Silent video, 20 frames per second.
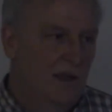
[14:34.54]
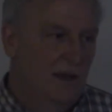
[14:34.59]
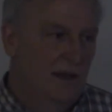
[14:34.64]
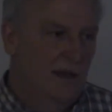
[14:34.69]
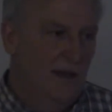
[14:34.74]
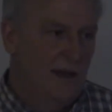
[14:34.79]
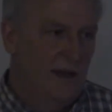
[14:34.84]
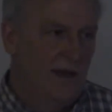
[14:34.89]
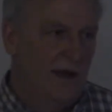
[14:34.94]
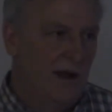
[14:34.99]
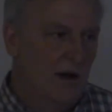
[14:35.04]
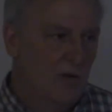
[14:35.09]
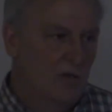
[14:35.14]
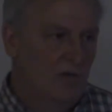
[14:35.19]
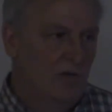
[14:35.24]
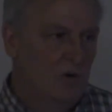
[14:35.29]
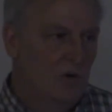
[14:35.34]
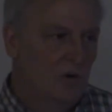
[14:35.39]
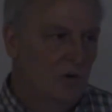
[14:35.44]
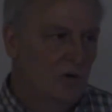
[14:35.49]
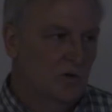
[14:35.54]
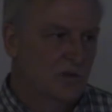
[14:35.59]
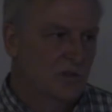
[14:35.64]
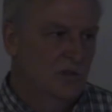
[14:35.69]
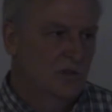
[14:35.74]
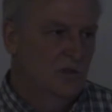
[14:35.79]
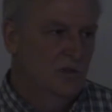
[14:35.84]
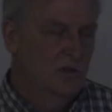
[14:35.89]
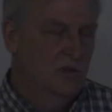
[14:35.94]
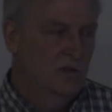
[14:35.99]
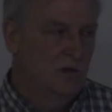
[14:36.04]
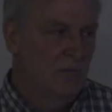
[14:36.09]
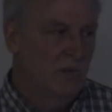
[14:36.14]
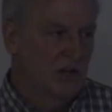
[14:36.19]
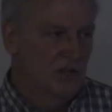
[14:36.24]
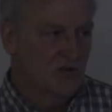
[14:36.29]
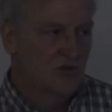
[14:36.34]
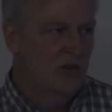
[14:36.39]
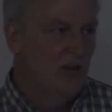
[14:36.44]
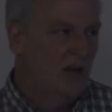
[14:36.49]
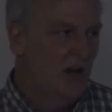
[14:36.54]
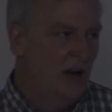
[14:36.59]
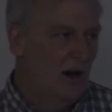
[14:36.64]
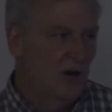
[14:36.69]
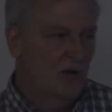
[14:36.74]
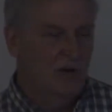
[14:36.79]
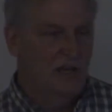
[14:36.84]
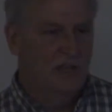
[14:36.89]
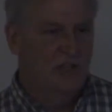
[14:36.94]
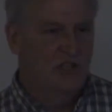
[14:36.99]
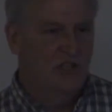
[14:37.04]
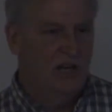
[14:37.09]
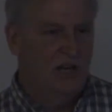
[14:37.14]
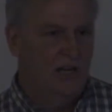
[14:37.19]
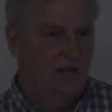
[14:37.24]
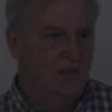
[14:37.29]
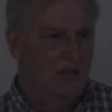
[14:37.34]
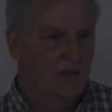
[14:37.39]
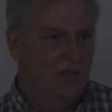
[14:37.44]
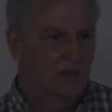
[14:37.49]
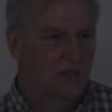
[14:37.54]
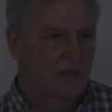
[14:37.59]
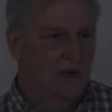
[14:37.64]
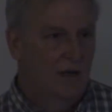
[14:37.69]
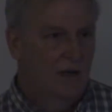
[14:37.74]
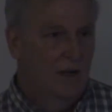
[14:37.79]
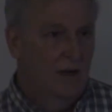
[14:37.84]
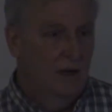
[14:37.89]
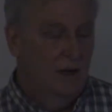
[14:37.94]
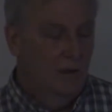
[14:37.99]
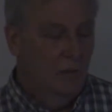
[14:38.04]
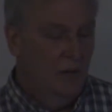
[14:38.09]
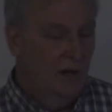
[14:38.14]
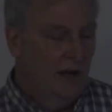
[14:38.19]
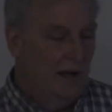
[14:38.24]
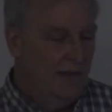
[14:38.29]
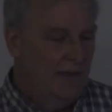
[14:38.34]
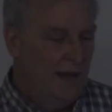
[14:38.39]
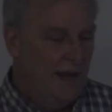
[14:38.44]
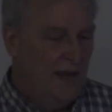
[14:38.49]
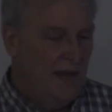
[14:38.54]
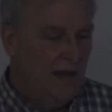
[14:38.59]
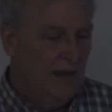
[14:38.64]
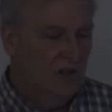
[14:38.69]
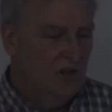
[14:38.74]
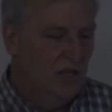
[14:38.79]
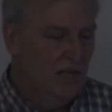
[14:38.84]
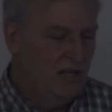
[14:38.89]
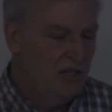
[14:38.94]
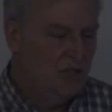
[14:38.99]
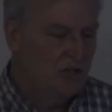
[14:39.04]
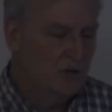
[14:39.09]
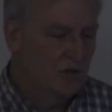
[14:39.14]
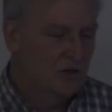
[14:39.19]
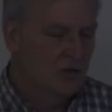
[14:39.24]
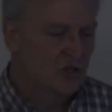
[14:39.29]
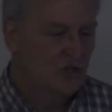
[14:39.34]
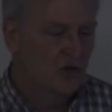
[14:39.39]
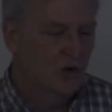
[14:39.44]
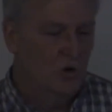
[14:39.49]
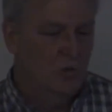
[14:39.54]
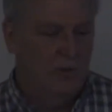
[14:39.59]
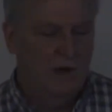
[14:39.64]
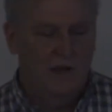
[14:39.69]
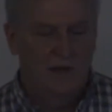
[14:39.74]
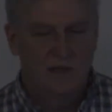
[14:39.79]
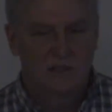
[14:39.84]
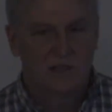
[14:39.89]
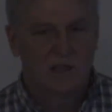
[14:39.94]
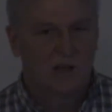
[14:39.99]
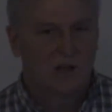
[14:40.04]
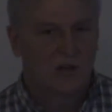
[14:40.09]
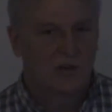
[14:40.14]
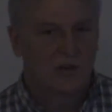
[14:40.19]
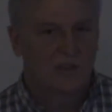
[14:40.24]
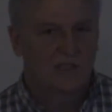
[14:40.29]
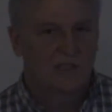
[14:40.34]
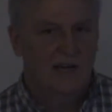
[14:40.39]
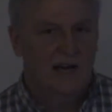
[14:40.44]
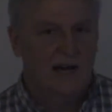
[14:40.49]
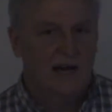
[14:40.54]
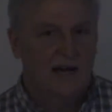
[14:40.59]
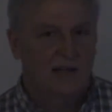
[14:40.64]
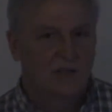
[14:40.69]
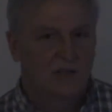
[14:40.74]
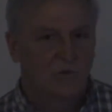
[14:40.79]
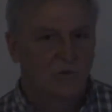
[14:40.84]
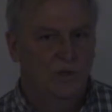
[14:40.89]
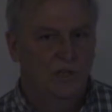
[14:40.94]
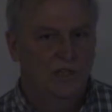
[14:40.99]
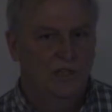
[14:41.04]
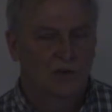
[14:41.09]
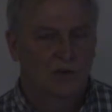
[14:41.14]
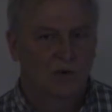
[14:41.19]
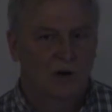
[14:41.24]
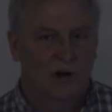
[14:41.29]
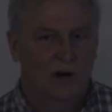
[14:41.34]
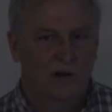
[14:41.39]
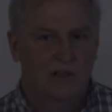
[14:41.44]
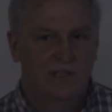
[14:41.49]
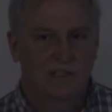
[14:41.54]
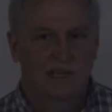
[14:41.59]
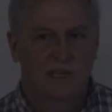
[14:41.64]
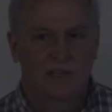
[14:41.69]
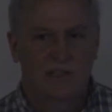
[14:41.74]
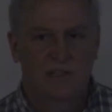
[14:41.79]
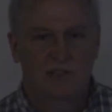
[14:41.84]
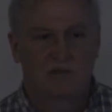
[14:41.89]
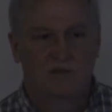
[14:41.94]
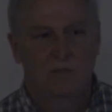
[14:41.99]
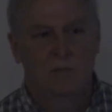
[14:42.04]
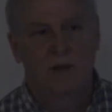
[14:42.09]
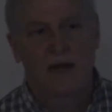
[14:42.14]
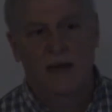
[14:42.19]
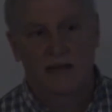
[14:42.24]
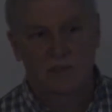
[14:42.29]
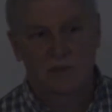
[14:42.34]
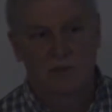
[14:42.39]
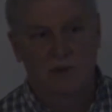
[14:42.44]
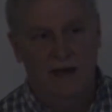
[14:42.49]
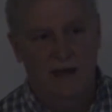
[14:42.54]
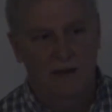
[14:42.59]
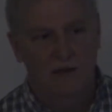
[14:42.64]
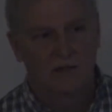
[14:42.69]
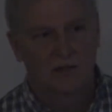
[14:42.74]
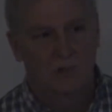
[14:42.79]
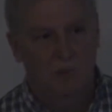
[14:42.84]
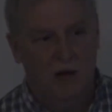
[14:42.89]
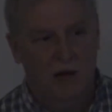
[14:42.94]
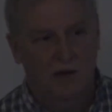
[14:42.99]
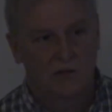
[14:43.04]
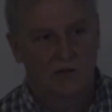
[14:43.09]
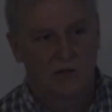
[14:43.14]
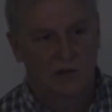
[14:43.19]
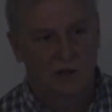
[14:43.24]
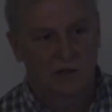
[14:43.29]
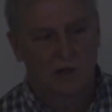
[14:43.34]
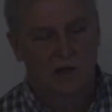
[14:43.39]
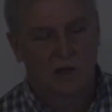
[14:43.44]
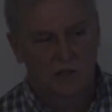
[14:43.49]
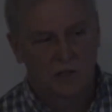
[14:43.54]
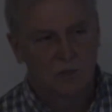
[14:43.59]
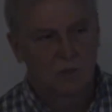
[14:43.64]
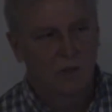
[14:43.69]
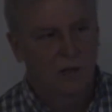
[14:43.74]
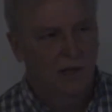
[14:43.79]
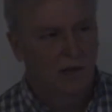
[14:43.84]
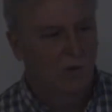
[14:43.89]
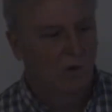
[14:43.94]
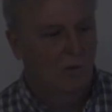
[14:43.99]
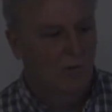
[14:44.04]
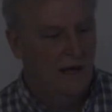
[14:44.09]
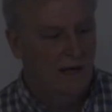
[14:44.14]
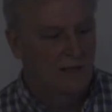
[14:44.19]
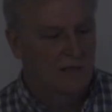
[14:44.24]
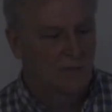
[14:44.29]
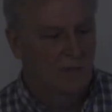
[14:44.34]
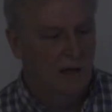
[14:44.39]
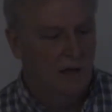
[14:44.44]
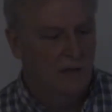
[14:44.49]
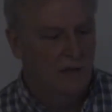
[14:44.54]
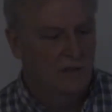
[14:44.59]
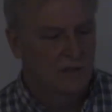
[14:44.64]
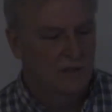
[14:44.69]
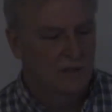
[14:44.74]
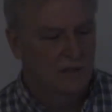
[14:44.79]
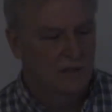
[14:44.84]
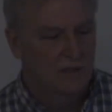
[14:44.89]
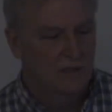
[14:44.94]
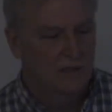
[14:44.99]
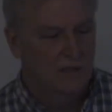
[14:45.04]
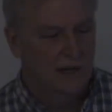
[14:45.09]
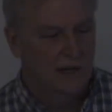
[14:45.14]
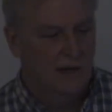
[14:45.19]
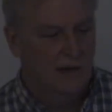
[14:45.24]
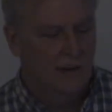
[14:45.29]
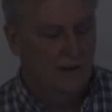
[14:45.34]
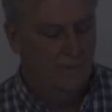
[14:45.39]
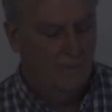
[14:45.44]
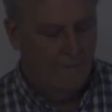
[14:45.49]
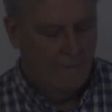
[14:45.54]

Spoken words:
get air photos to measure the area changes, but on the 8 glaciers shown by these colored dots, we do our intensive mass balance monitoring, and I'll explain what mass balance is in a second.